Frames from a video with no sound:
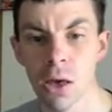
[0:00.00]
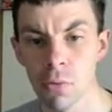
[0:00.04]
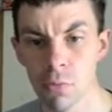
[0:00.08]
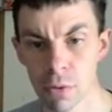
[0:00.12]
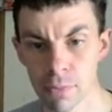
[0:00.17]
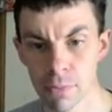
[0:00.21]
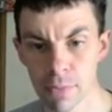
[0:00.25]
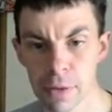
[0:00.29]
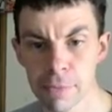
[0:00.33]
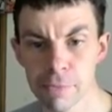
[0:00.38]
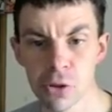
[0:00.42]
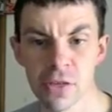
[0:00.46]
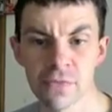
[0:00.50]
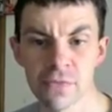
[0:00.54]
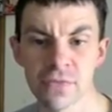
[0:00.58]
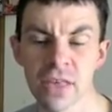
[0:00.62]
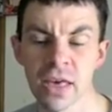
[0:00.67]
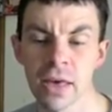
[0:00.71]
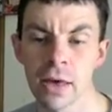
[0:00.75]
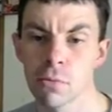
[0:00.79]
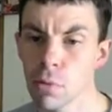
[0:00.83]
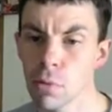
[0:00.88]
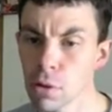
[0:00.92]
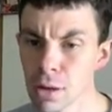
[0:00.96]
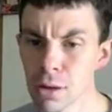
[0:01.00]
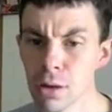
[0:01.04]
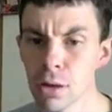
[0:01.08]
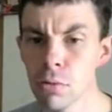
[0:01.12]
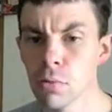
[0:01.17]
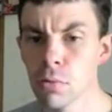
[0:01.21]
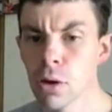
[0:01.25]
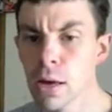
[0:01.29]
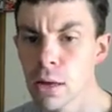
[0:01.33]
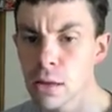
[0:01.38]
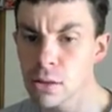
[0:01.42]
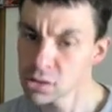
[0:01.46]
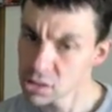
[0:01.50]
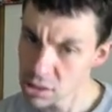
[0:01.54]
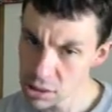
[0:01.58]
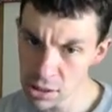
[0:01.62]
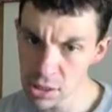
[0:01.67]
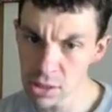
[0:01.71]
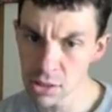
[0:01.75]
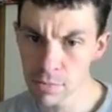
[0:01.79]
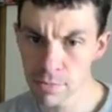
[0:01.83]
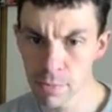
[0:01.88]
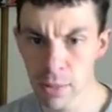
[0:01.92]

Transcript: when people have said, well, this is